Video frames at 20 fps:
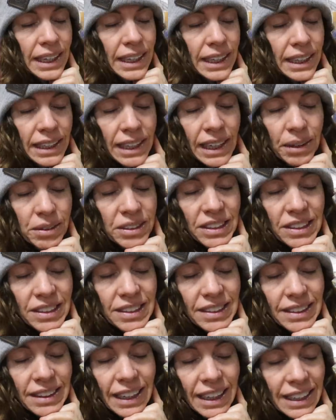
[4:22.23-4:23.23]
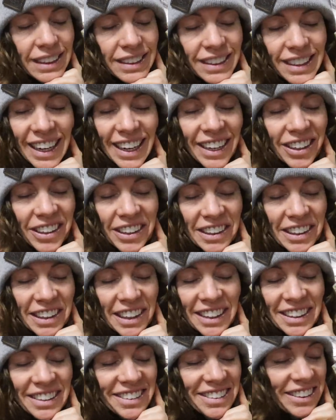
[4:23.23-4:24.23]
And I was just kind of tired and
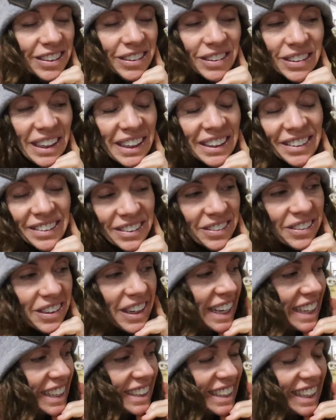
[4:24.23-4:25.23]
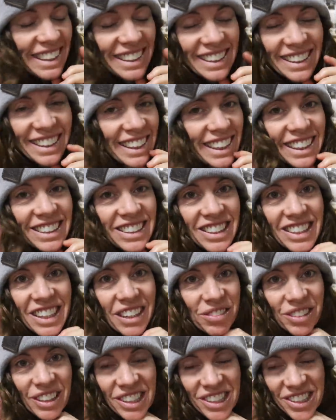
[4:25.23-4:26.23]
I don't know why. I think I just
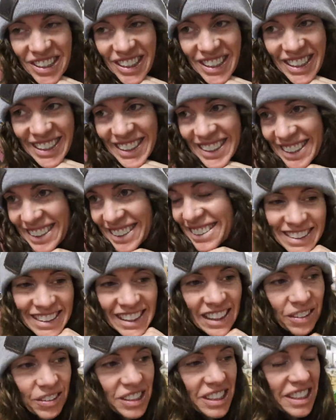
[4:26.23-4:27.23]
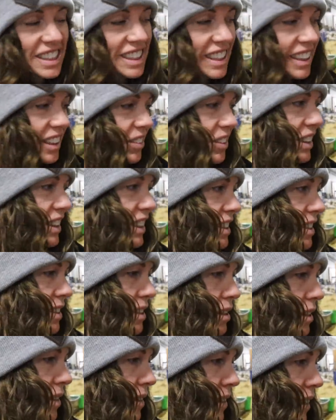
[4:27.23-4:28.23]
got frustrated and said I wasn't dealing with
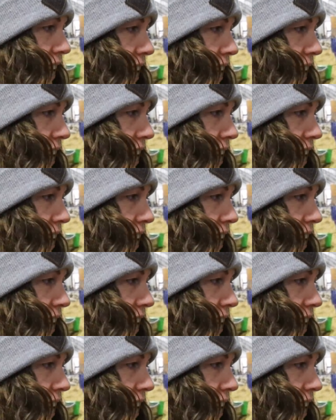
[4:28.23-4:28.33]
this.